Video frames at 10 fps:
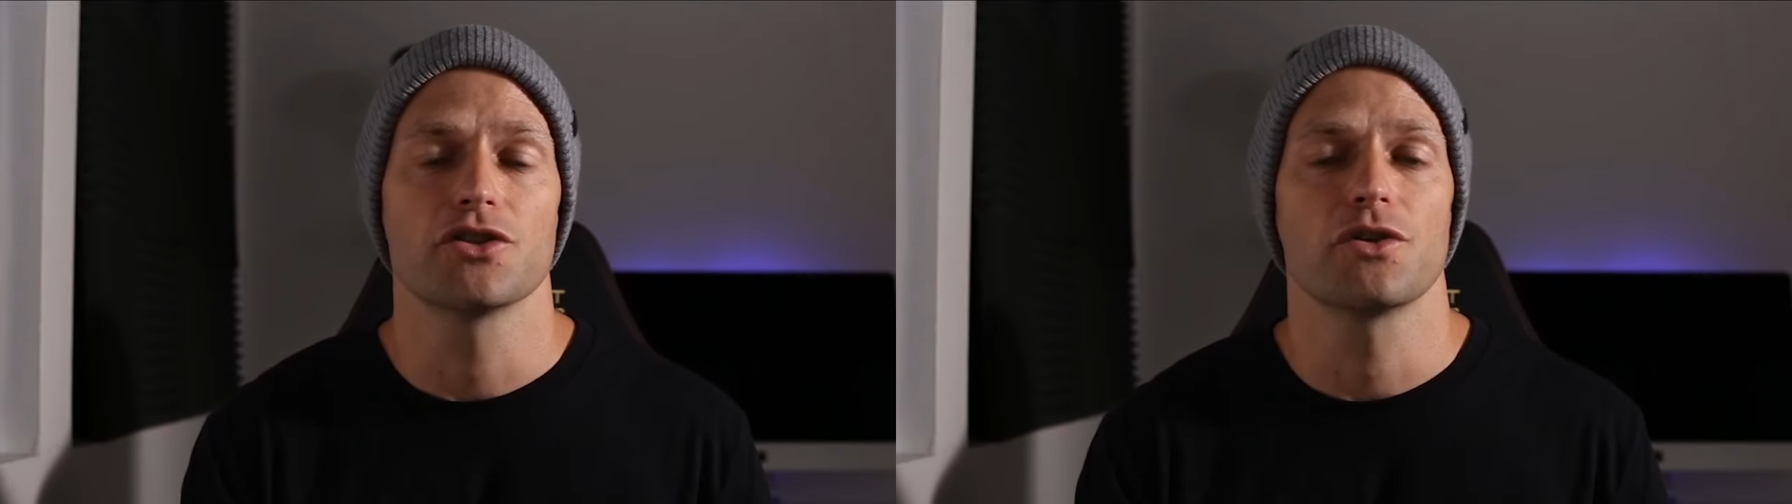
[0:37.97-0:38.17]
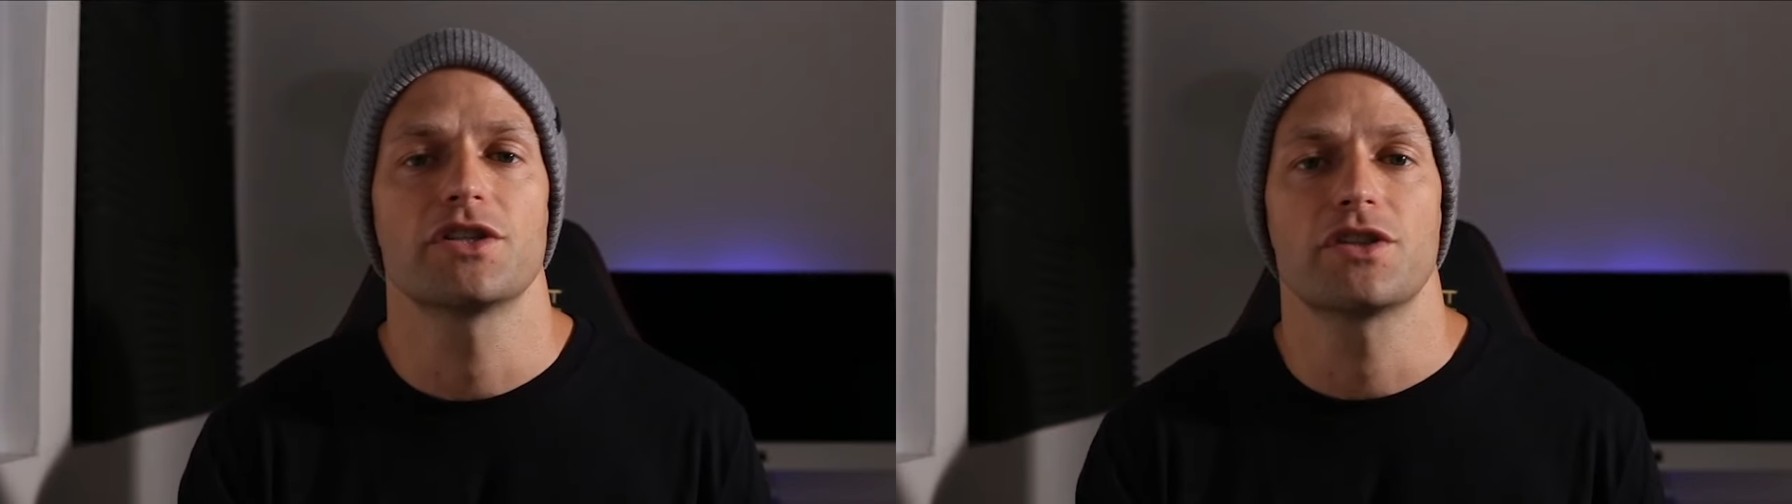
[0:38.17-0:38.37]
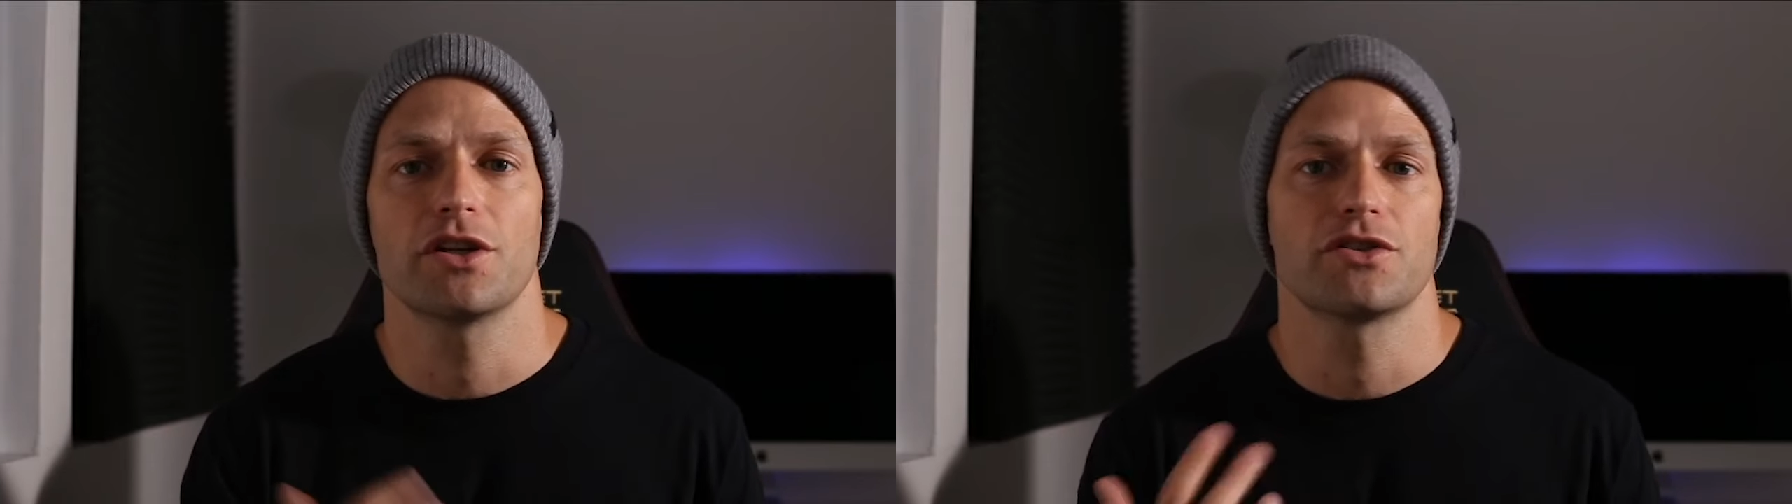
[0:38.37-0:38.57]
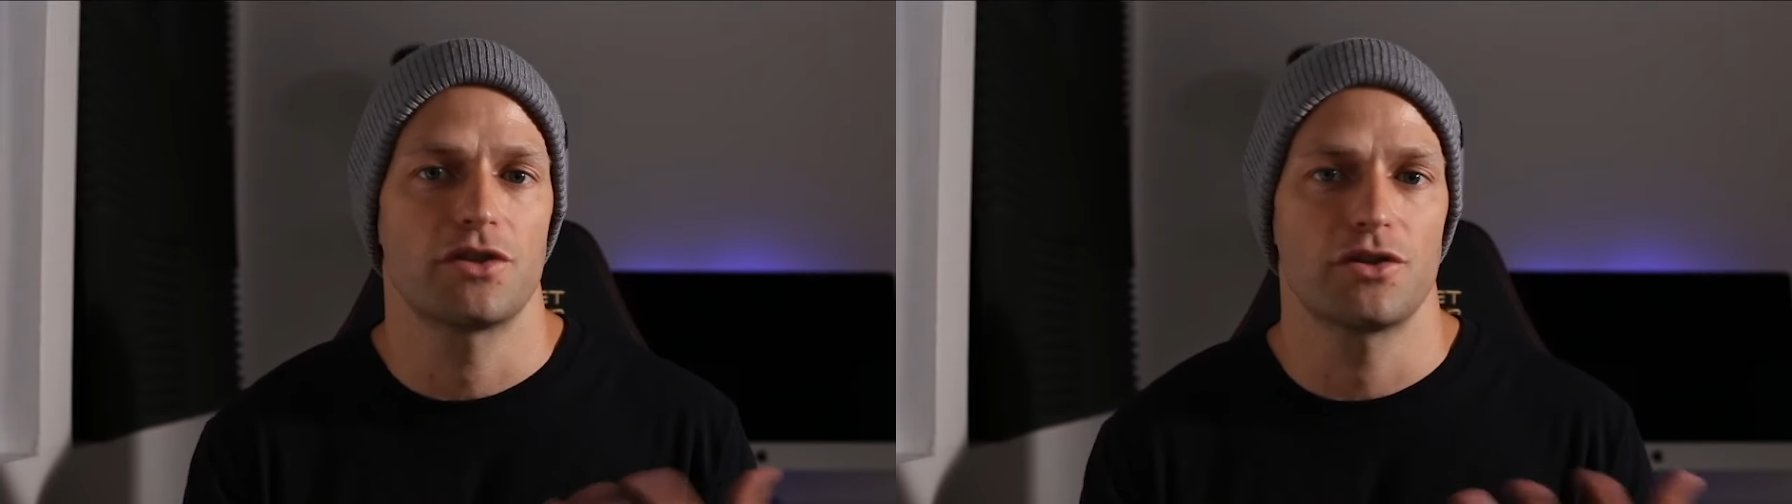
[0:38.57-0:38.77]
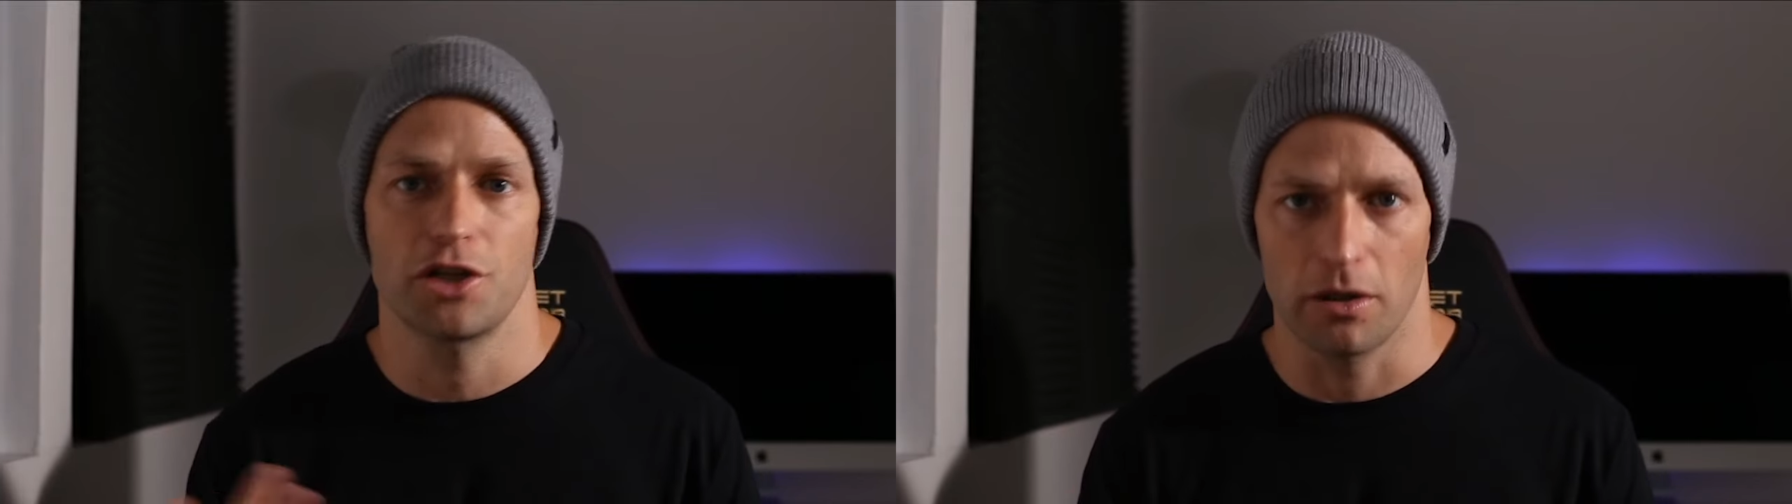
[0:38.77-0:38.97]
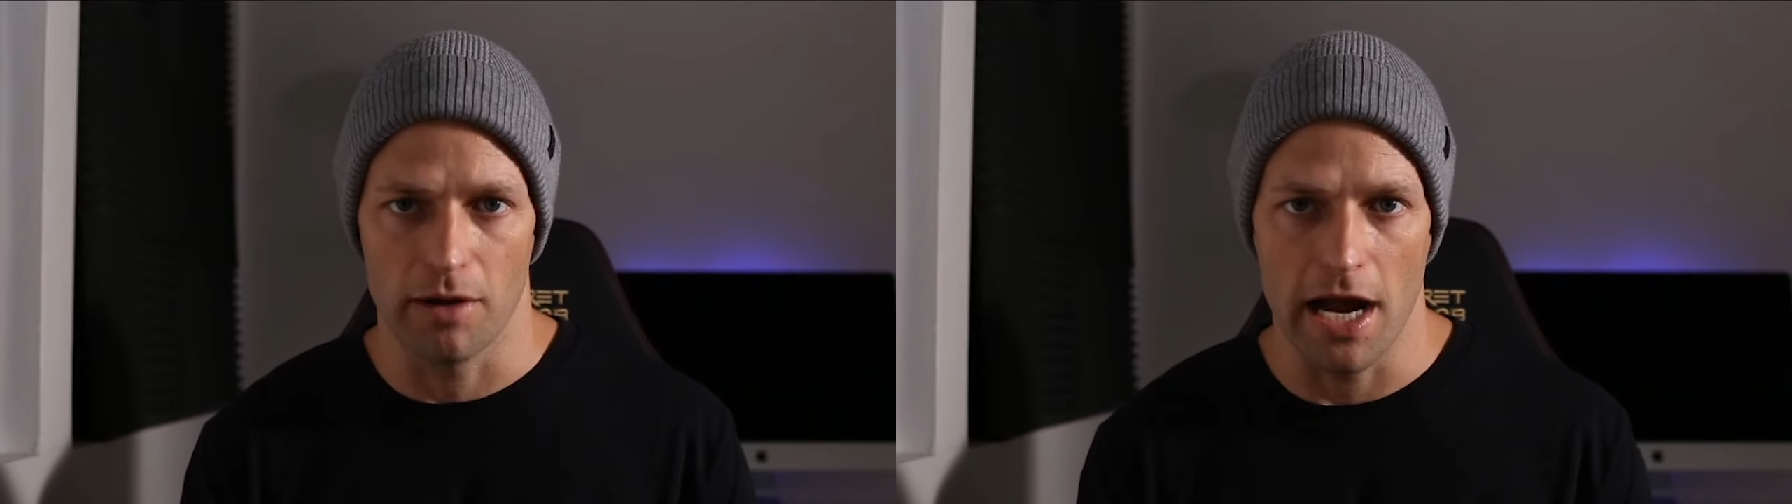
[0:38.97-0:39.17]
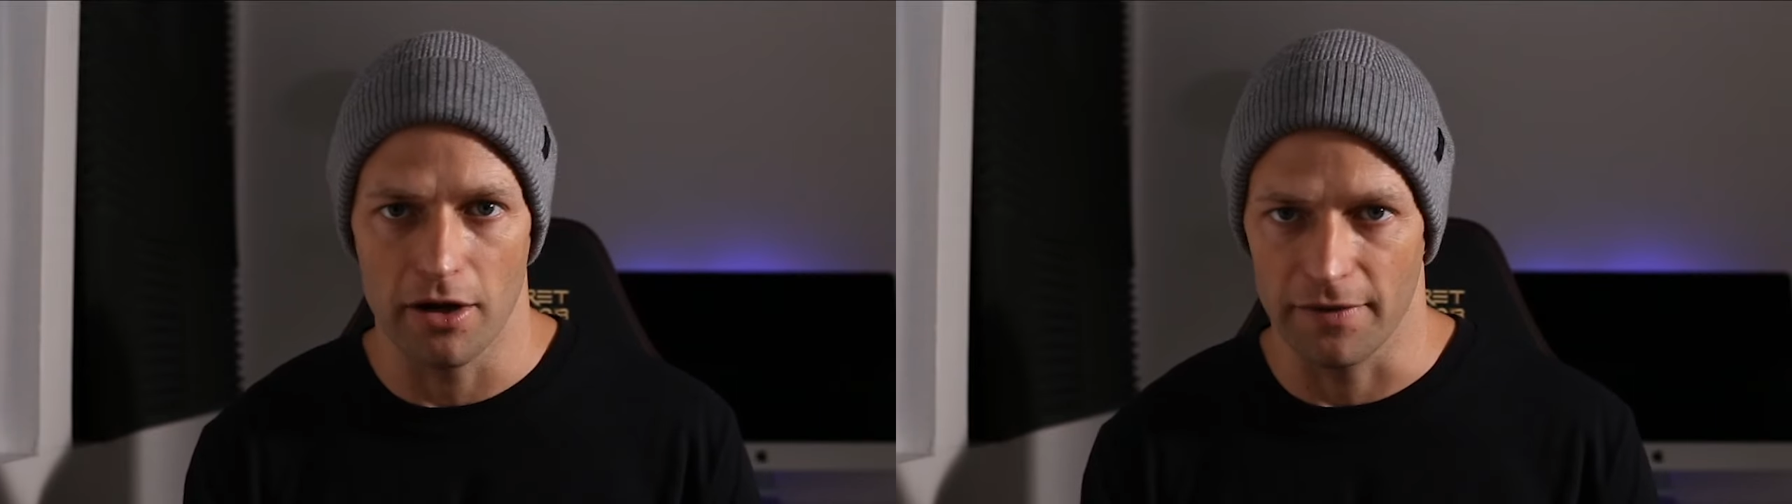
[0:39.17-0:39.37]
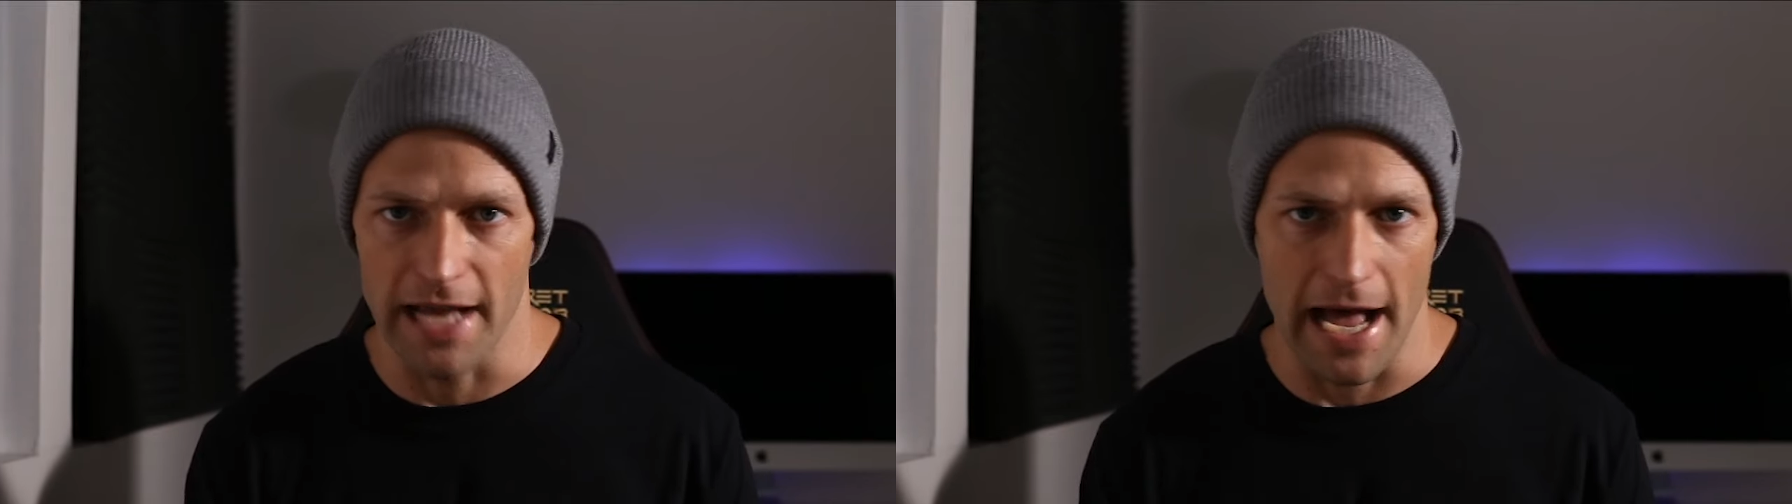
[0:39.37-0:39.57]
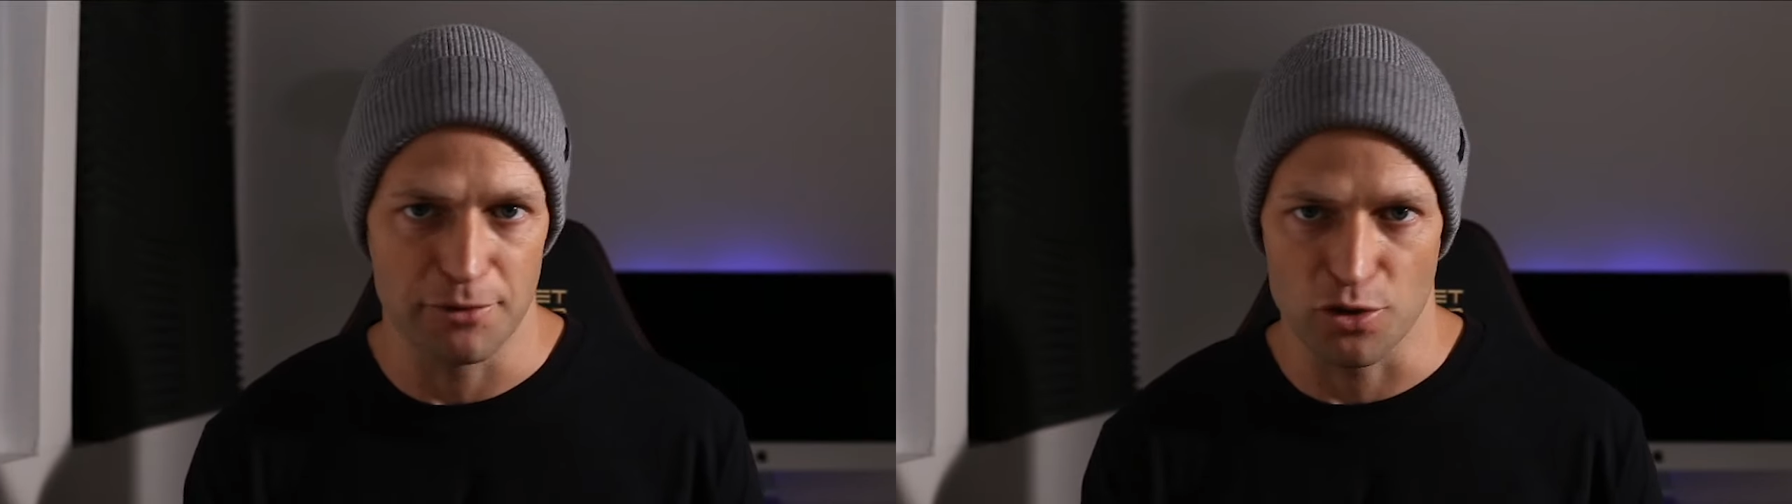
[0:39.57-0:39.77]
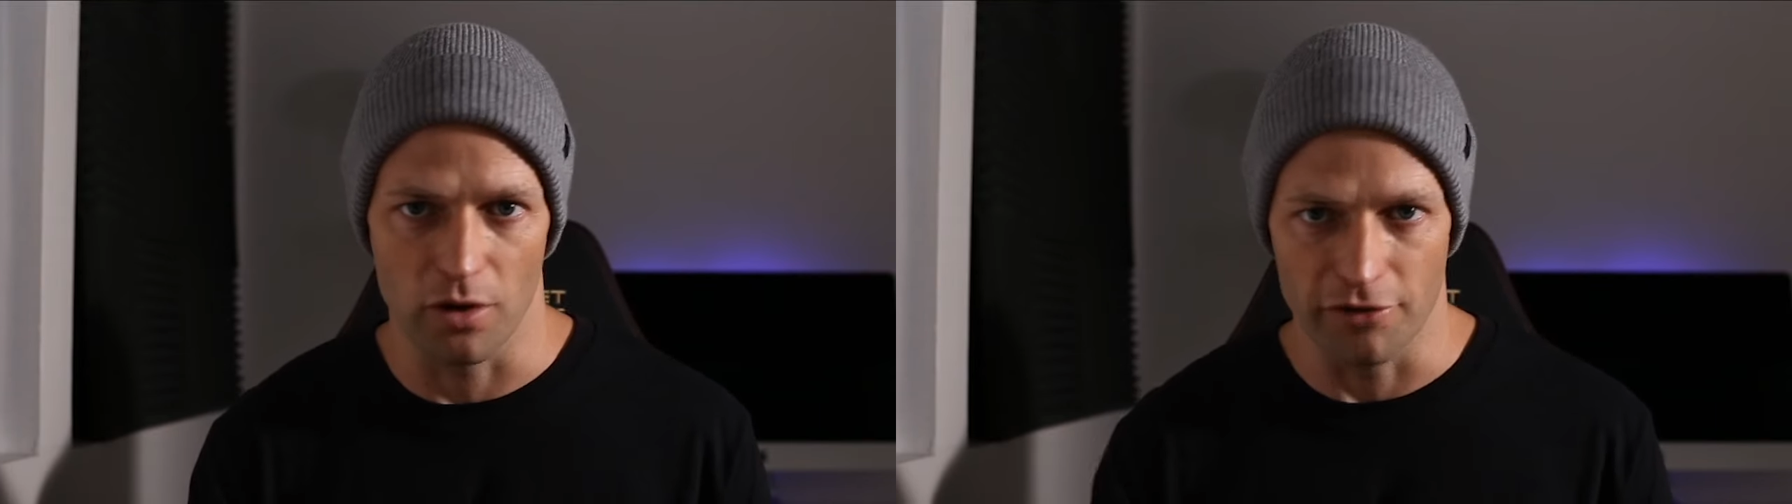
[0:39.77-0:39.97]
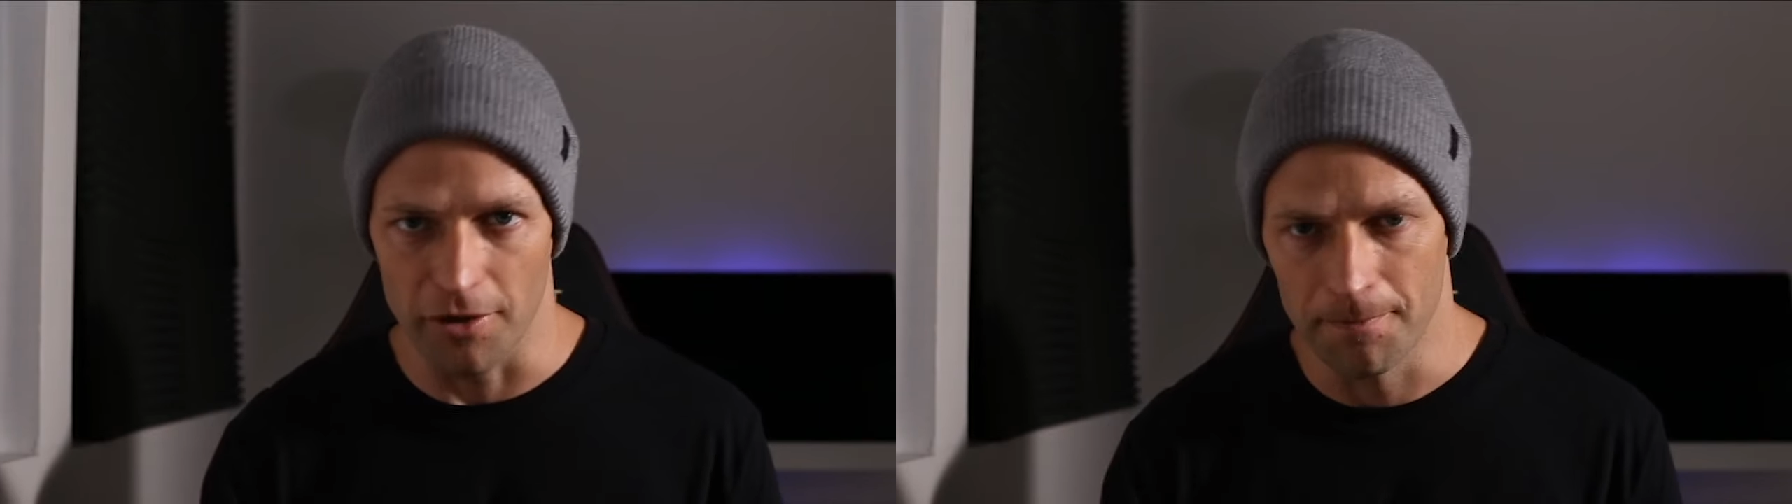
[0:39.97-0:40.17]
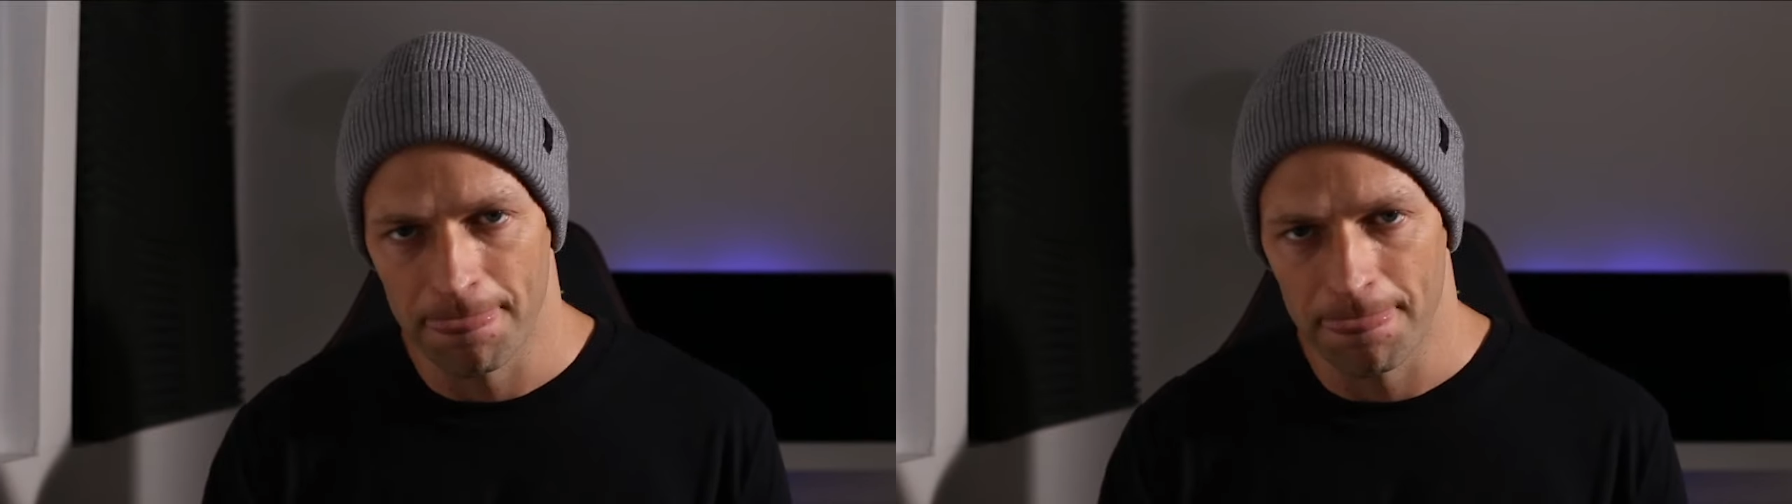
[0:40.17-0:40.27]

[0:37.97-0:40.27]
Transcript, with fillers: So I started searching around on the App Store for